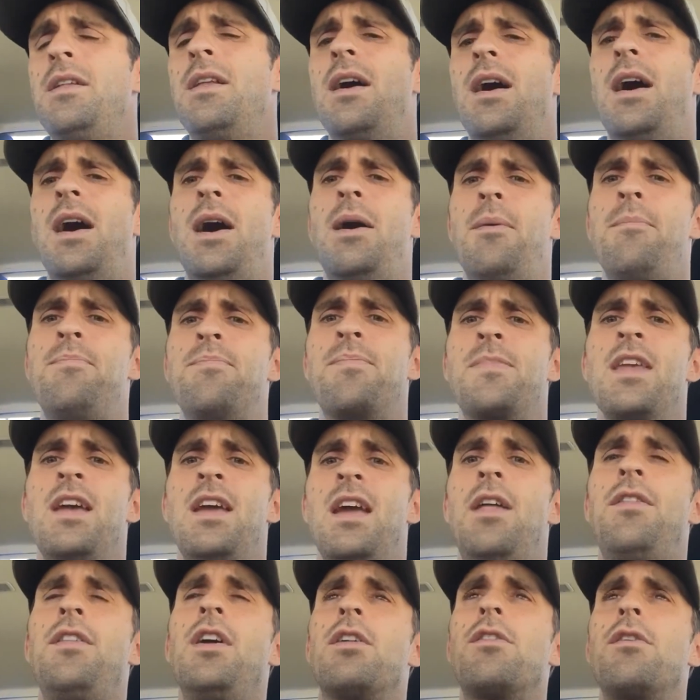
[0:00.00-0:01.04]

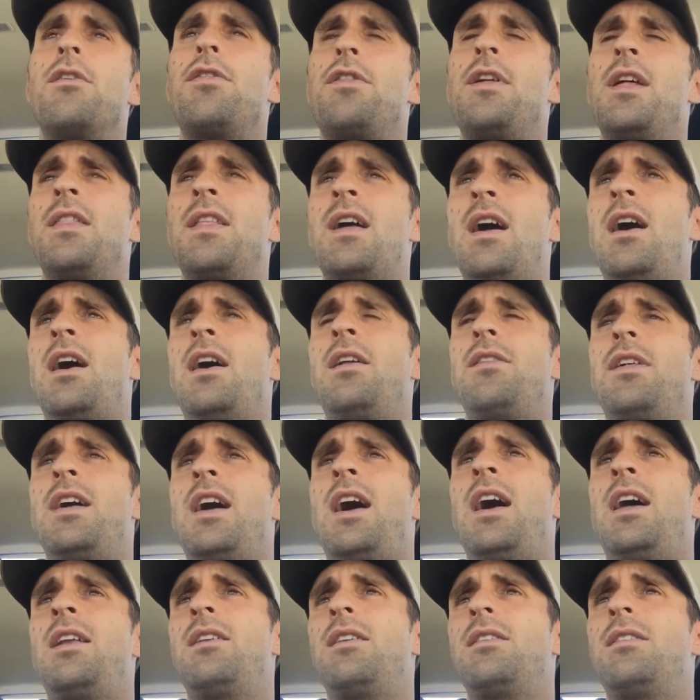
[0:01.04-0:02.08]
And the other thing that
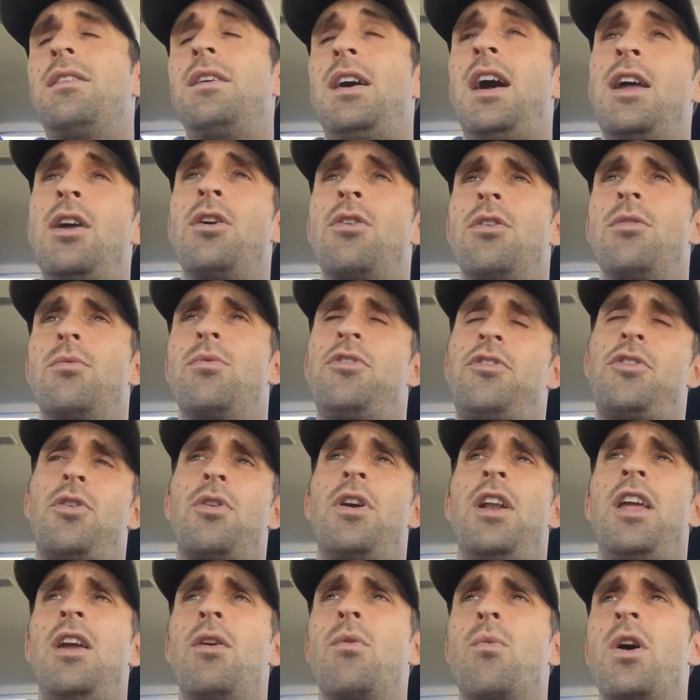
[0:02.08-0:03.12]
I was
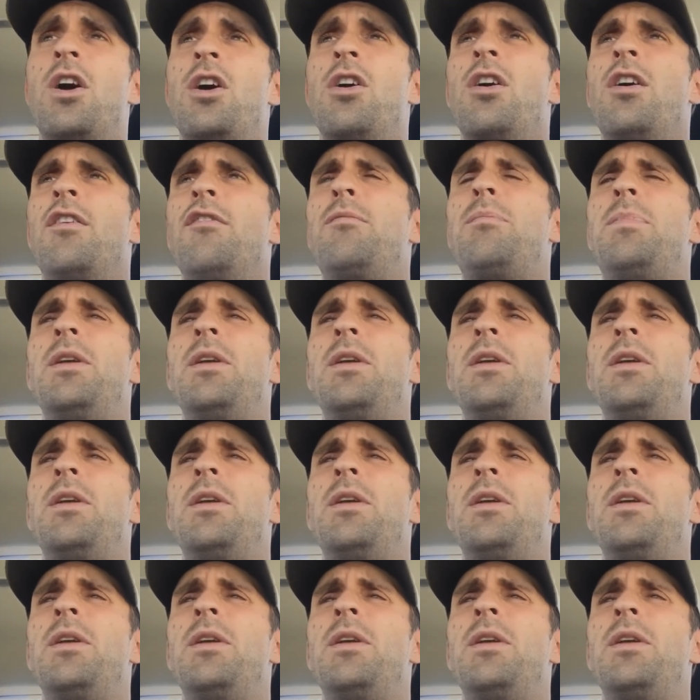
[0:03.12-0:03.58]
already aware of,